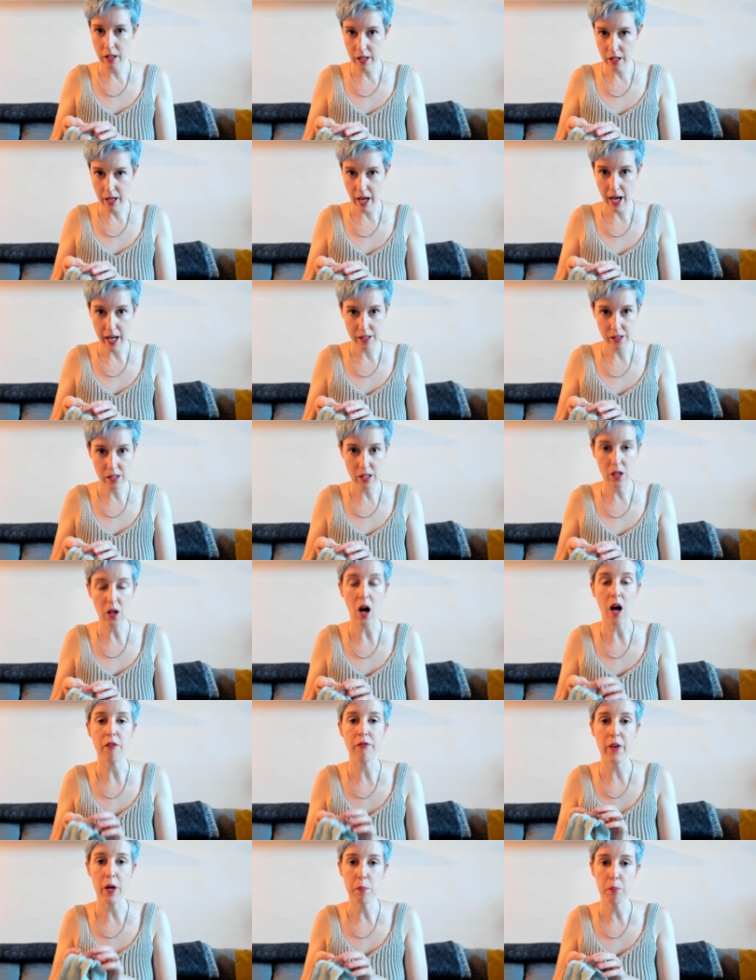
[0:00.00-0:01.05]
casting
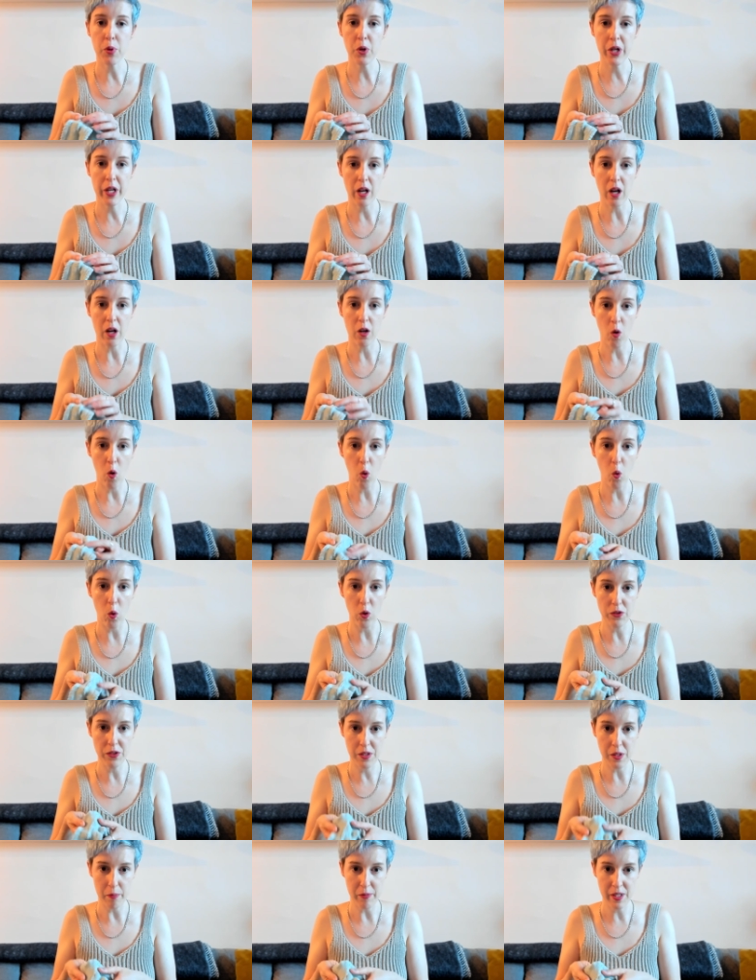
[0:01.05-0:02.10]
off and putting on hold
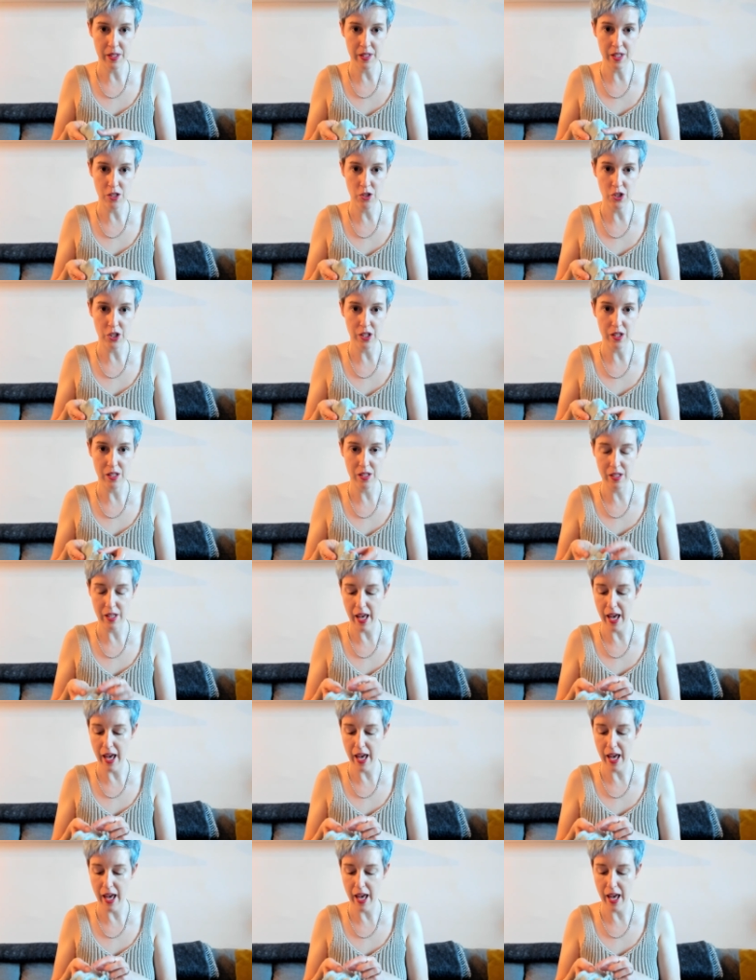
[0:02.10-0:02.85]
some stitches,